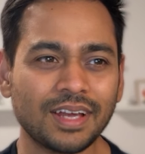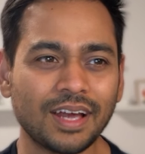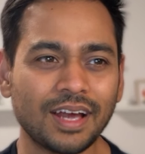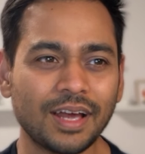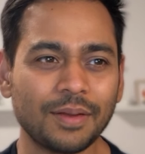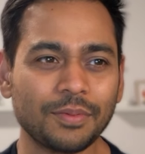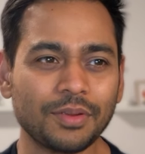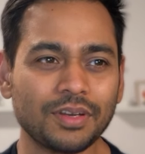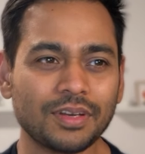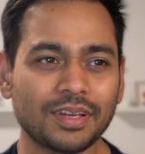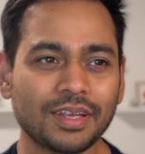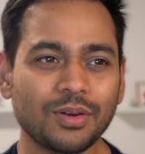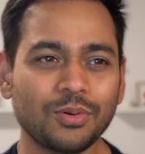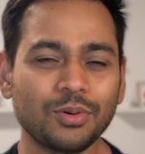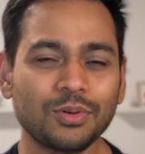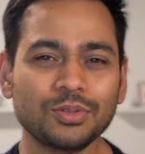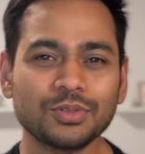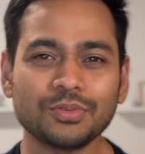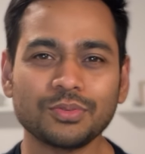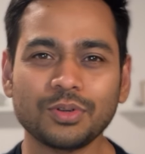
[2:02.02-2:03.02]
I mean, it
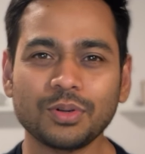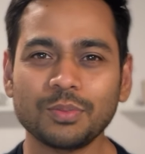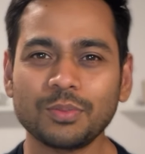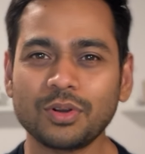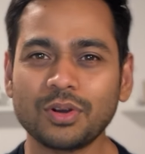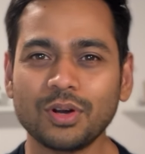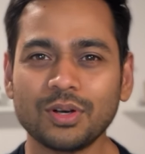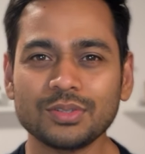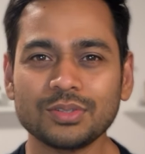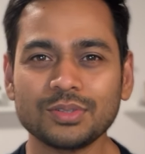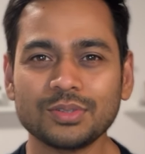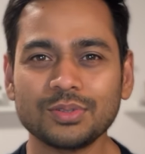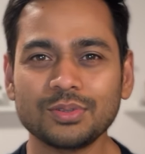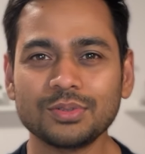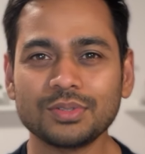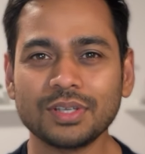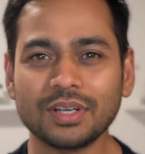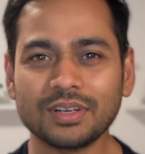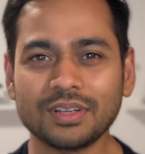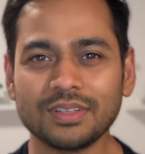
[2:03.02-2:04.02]
goes from gross to
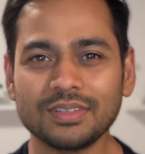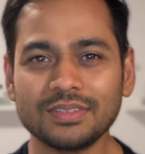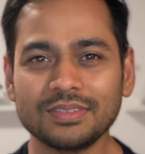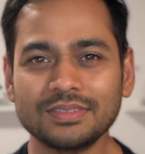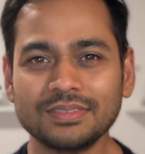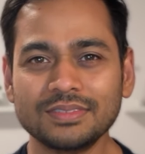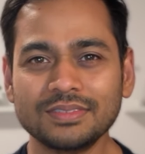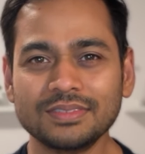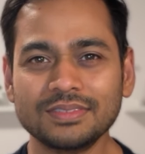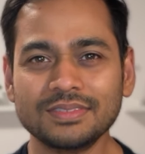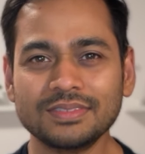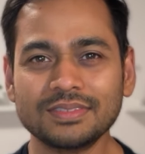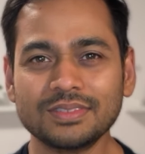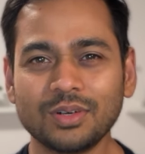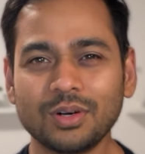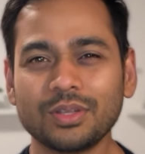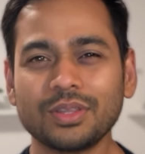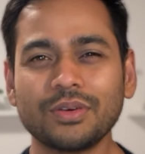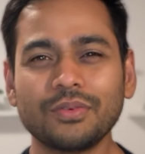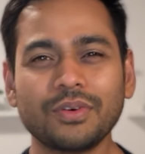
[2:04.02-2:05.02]
subtle.
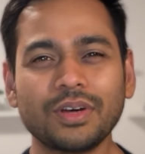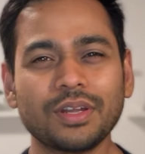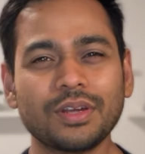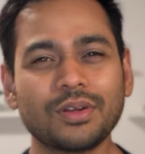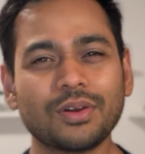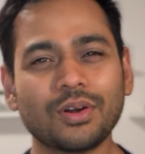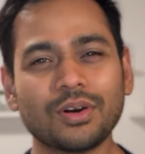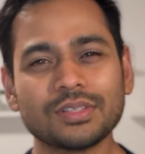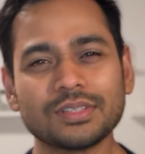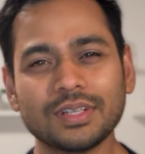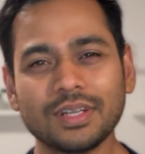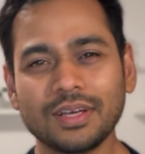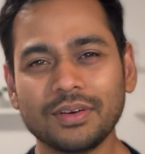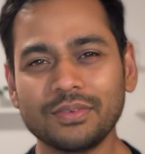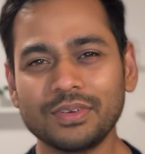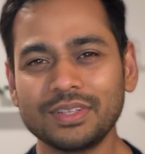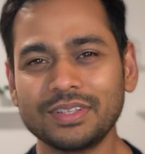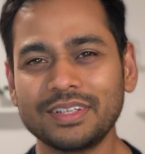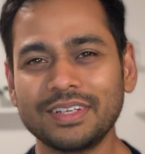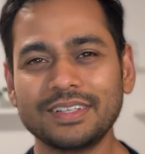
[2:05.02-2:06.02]
On the very gross
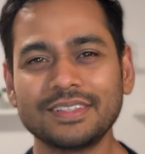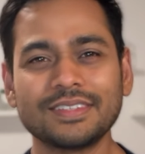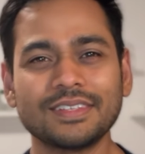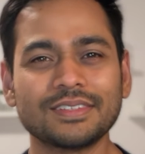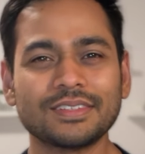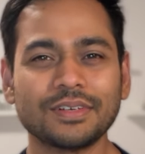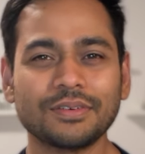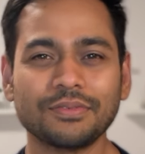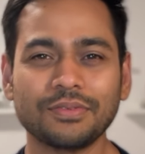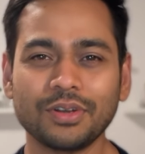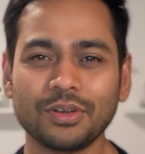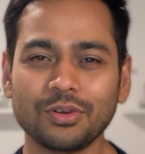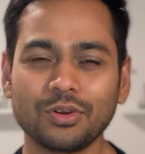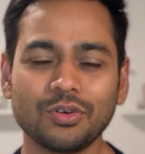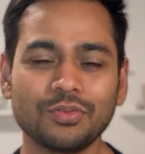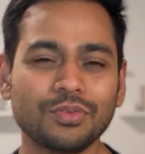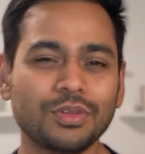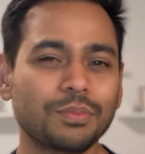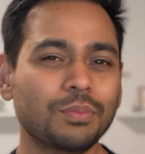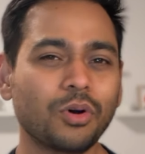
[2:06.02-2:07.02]
level, there is a suffering
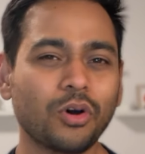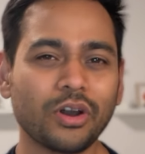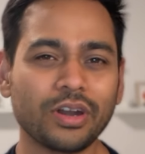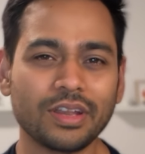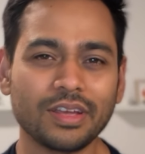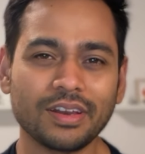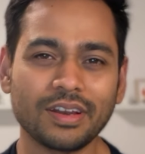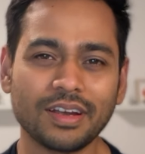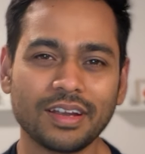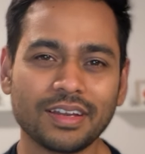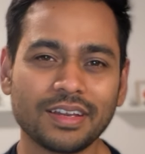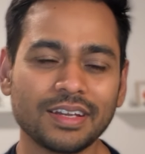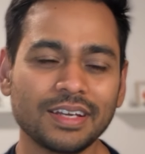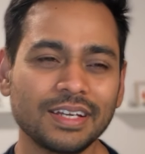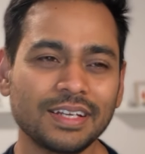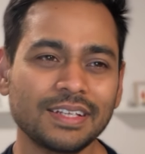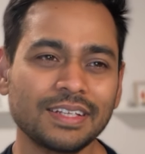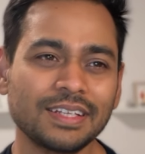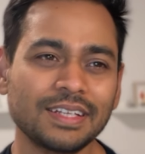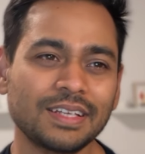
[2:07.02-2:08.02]
of the body, right?
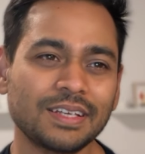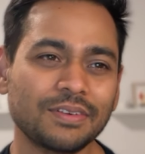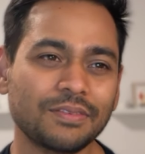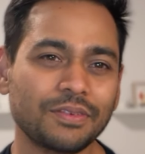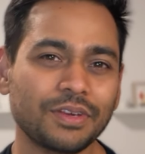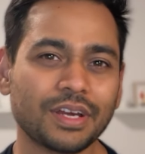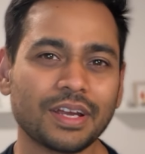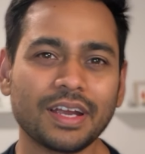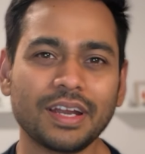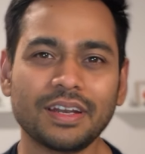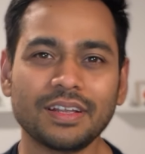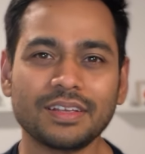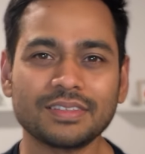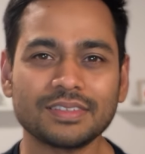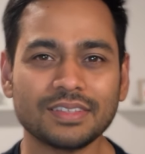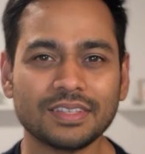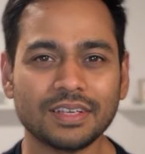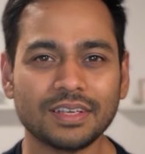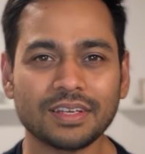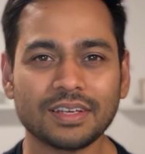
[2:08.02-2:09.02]
We are getting
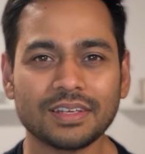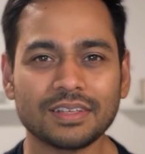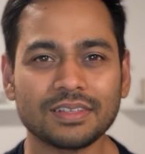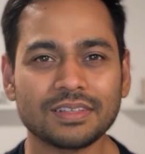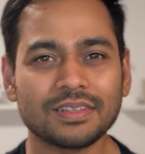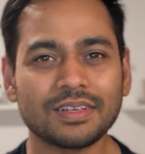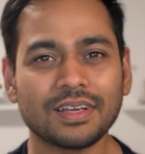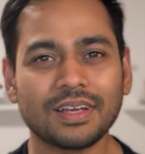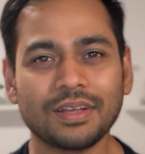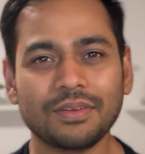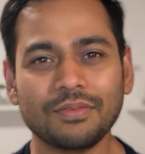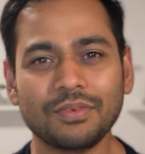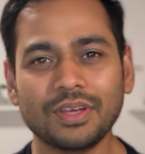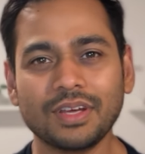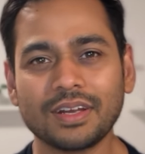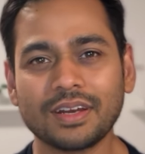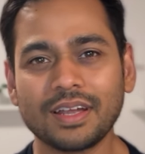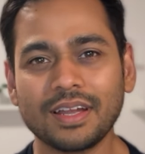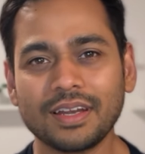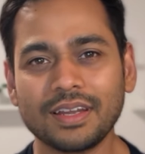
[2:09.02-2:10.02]
sick and we
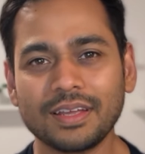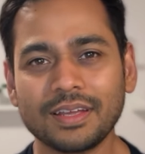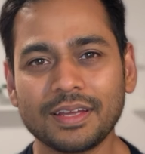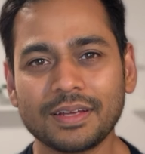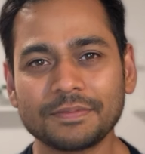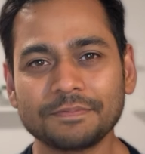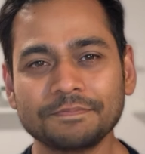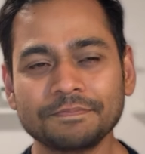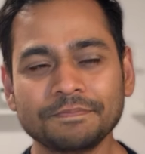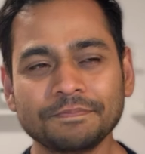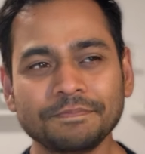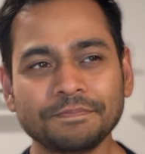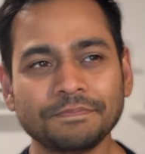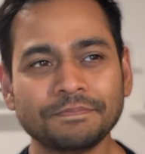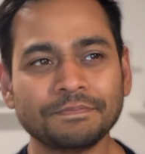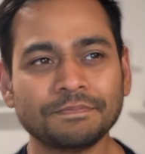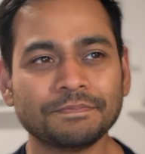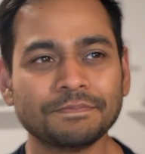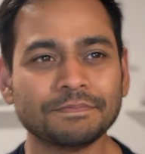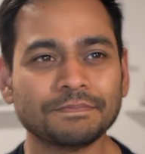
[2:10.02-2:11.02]
are getting
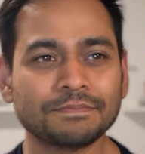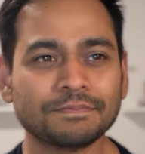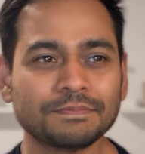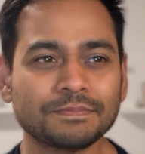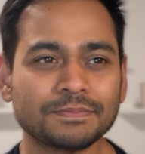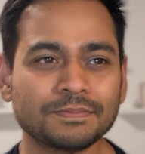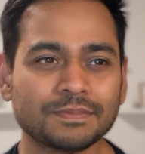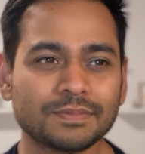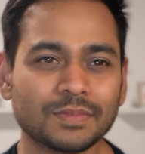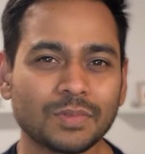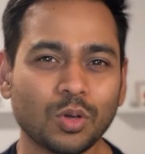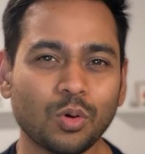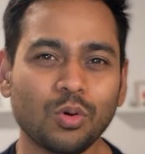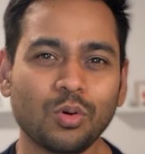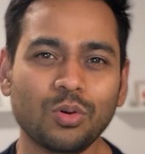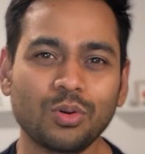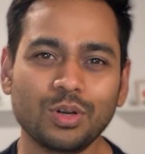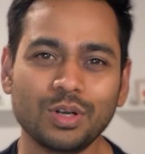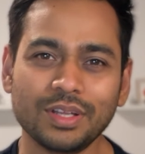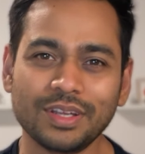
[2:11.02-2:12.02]

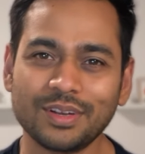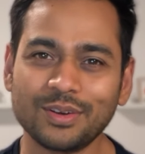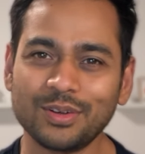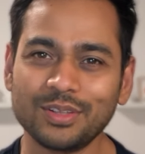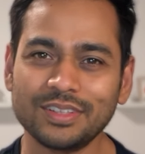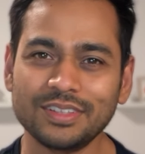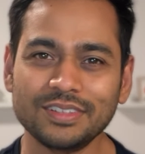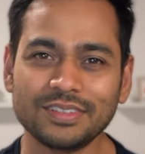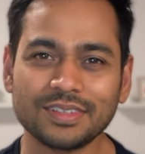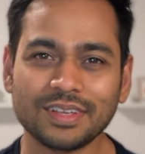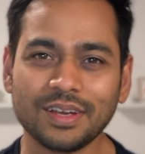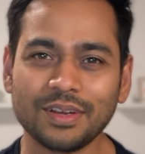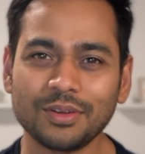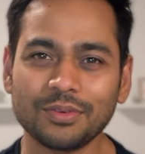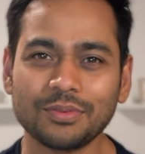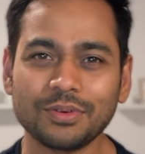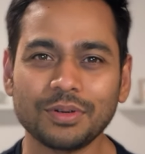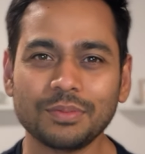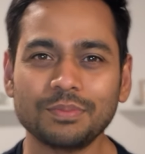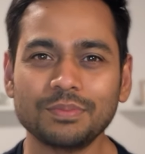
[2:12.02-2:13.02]
old and all these kind
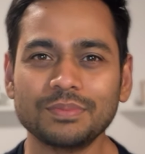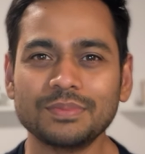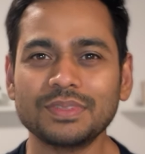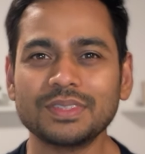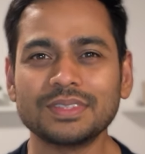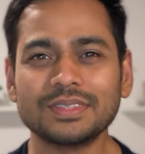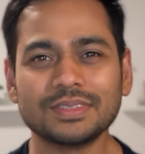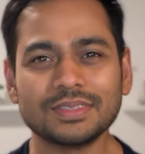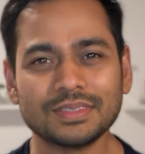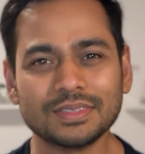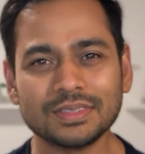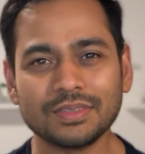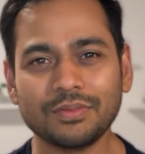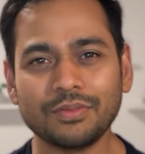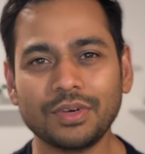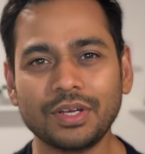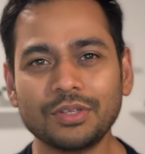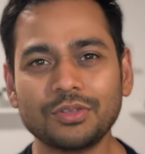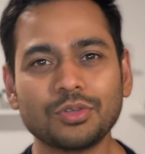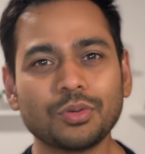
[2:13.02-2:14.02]
of a
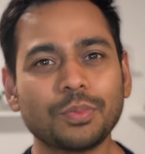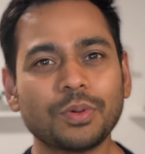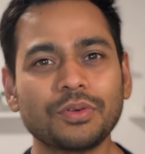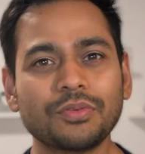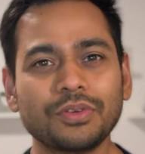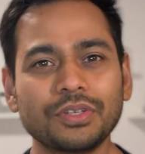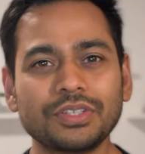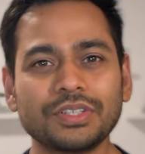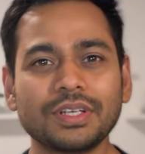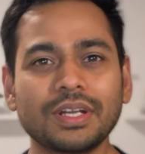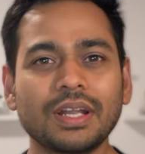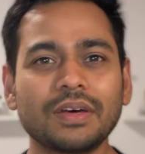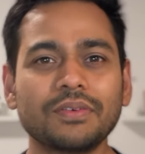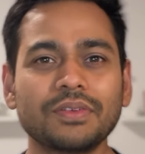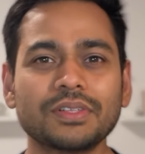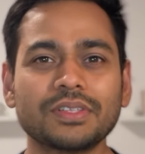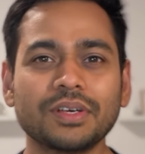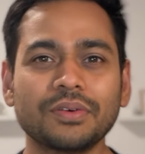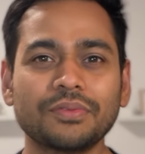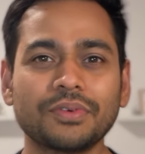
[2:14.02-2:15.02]
very superficial level
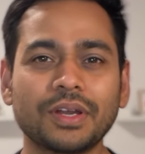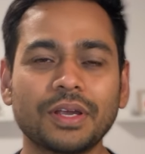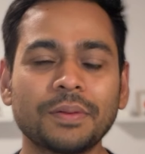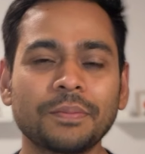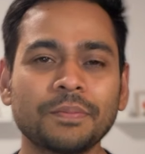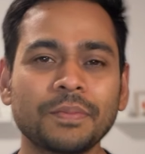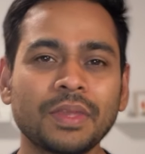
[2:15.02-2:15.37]
suffering.